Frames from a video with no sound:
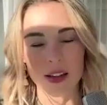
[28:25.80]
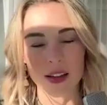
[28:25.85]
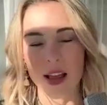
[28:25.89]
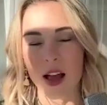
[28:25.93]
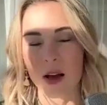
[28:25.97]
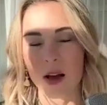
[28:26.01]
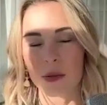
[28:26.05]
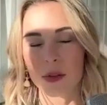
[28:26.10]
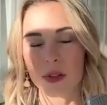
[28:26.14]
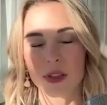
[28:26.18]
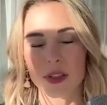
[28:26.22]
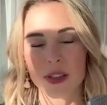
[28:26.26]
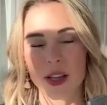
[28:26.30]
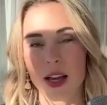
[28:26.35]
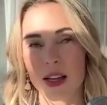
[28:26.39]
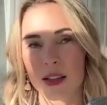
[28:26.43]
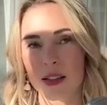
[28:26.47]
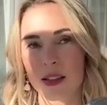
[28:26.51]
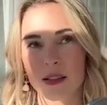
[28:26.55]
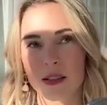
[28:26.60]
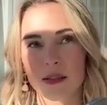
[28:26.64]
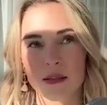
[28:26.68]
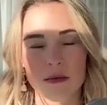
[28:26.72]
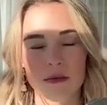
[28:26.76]
and that
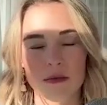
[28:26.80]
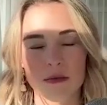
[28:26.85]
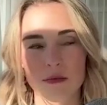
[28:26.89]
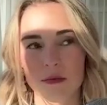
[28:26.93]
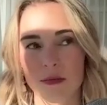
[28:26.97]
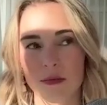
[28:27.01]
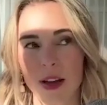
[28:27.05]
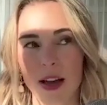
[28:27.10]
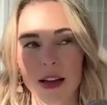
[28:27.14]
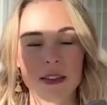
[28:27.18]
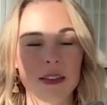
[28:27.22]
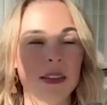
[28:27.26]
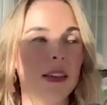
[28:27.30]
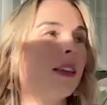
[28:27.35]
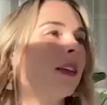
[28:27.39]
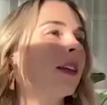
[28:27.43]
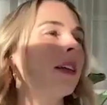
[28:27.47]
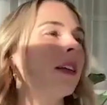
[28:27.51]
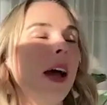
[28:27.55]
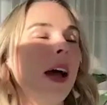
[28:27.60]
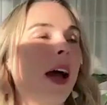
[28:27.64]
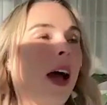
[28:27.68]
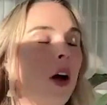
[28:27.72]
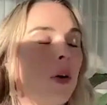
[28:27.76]
that's i
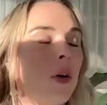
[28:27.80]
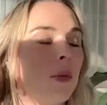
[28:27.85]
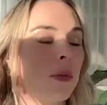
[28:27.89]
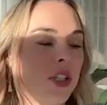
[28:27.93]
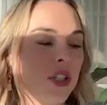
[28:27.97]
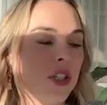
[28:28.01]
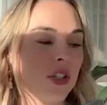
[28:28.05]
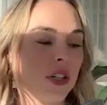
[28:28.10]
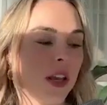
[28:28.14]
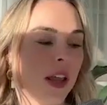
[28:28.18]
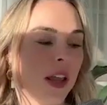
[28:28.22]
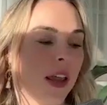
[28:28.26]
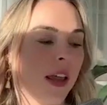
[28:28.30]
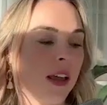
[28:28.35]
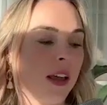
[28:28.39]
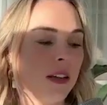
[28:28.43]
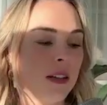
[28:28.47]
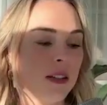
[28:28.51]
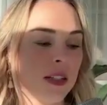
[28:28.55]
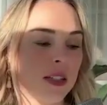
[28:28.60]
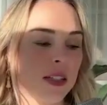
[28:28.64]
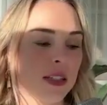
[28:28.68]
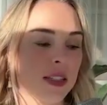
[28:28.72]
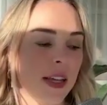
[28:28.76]
think how we should
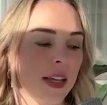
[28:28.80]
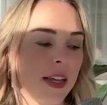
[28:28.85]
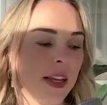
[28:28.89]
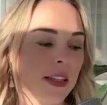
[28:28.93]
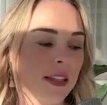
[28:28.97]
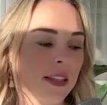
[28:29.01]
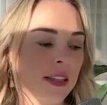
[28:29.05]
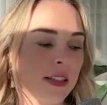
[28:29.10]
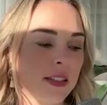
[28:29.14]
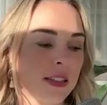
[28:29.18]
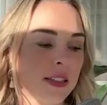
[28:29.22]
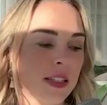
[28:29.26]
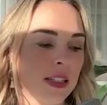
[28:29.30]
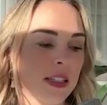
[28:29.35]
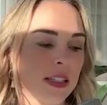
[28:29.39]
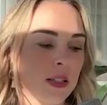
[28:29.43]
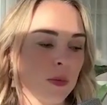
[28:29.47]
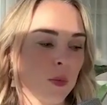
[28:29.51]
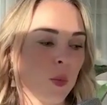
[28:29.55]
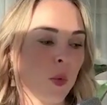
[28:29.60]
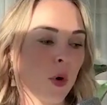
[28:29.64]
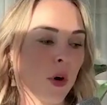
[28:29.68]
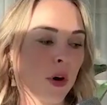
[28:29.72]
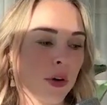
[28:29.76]
end is like this
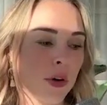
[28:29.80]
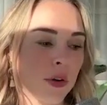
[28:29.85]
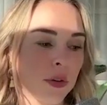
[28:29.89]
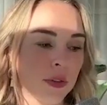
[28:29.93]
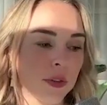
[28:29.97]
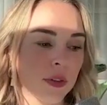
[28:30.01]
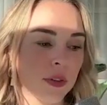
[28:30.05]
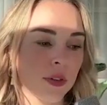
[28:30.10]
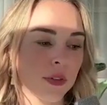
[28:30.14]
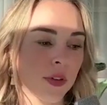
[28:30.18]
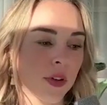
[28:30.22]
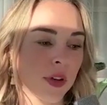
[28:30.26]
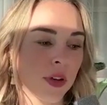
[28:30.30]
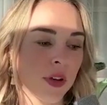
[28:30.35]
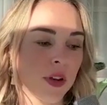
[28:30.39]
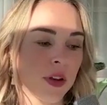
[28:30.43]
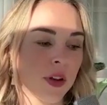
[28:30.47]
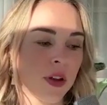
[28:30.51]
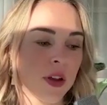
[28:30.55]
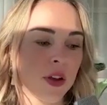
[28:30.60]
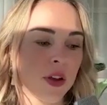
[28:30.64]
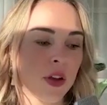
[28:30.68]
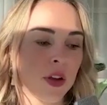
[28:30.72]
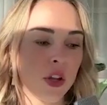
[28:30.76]
is worth
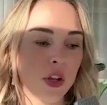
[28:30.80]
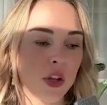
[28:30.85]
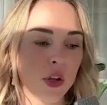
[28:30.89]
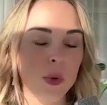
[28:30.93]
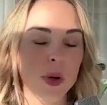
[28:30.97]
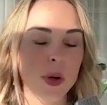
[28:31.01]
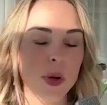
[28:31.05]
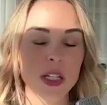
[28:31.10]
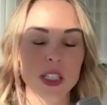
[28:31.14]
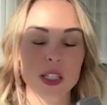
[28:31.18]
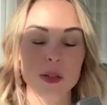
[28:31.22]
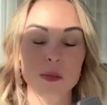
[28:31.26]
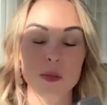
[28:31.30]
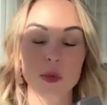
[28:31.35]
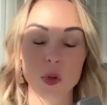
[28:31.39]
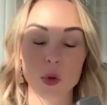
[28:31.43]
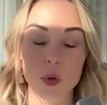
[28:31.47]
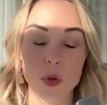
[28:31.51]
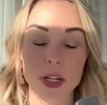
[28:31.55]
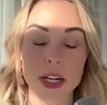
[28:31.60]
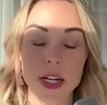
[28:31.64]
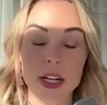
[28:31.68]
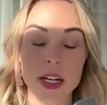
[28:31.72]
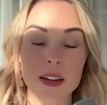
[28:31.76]
you
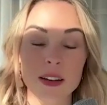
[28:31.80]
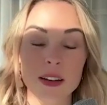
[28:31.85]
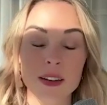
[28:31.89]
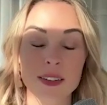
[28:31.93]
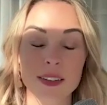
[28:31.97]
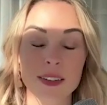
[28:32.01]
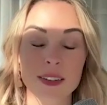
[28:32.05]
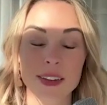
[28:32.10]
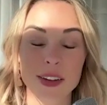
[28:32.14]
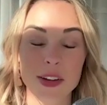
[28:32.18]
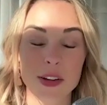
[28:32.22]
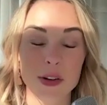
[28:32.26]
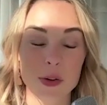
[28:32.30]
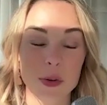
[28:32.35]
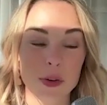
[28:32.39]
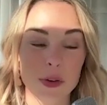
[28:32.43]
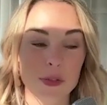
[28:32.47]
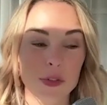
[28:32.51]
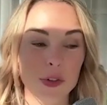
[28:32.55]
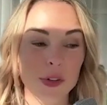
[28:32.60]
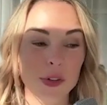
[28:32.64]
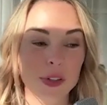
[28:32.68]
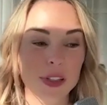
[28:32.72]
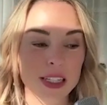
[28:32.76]
exploring you know
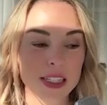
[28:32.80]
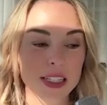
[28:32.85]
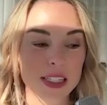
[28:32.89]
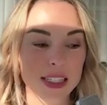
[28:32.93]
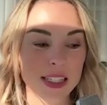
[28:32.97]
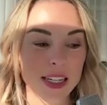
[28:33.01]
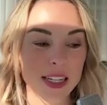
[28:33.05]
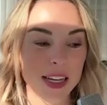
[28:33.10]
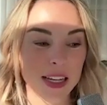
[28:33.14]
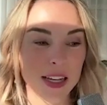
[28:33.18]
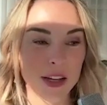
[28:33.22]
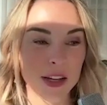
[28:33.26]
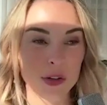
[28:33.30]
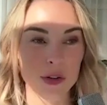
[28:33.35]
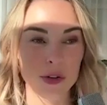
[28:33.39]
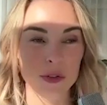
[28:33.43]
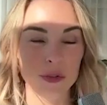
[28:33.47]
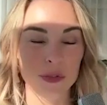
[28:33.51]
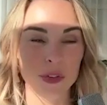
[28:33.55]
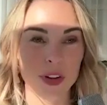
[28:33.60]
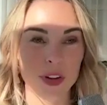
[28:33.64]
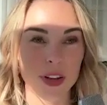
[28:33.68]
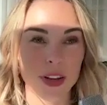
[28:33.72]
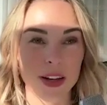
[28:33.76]
if you're listening and you're
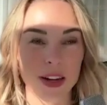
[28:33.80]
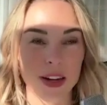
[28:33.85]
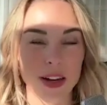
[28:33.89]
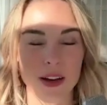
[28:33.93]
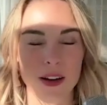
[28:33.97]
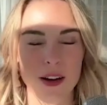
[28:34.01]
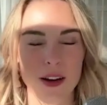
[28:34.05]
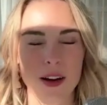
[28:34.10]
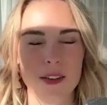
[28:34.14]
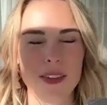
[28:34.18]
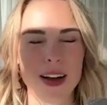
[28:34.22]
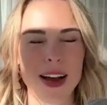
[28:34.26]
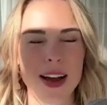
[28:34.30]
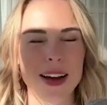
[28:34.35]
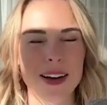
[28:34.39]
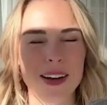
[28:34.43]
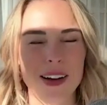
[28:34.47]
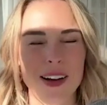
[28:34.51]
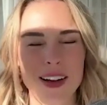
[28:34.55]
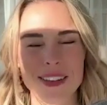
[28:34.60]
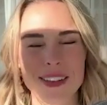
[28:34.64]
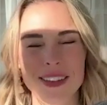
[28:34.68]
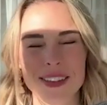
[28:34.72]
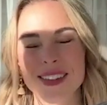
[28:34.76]
feeling oh my
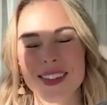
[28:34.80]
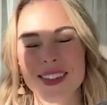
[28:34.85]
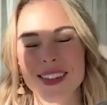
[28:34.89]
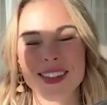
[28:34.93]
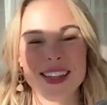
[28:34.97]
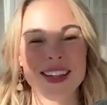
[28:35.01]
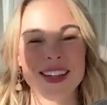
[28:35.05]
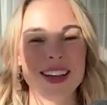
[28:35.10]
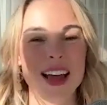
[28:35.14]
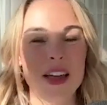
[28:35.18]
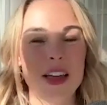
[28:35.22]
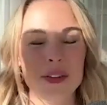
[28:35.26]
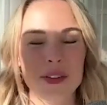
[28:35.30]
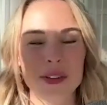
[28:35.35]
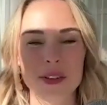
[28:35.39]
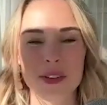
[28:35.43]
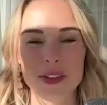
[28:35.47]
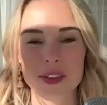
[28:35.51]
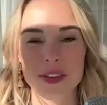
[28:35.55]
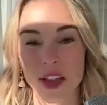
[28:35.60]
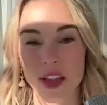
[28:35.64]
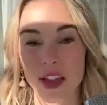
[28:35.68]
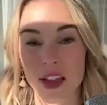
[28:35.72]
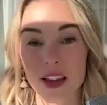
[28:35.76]
god this is another
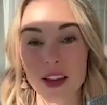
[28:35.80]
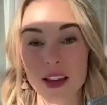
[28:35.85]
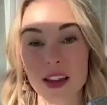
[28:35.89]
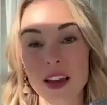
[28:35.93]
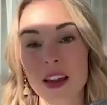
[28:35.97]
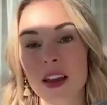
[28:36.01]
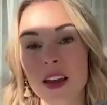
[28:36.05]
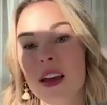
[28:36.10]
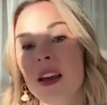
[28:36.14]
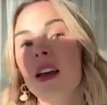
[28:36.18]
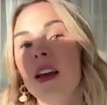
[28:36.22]
thing